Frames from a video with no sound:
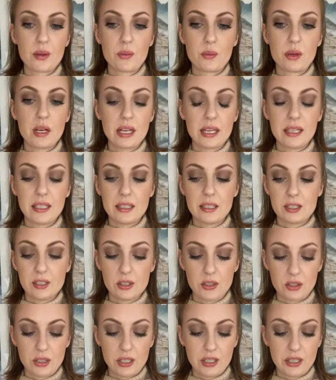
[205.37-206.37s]
Why is
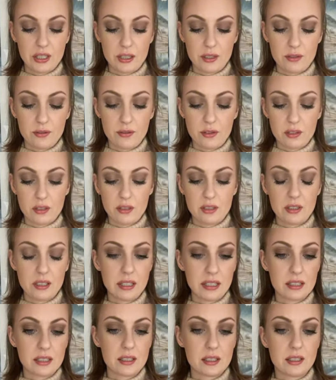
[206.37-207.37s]
strength here for the
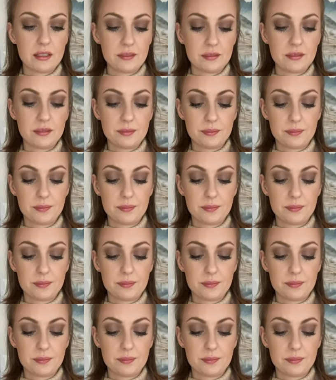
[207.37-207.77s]
collective?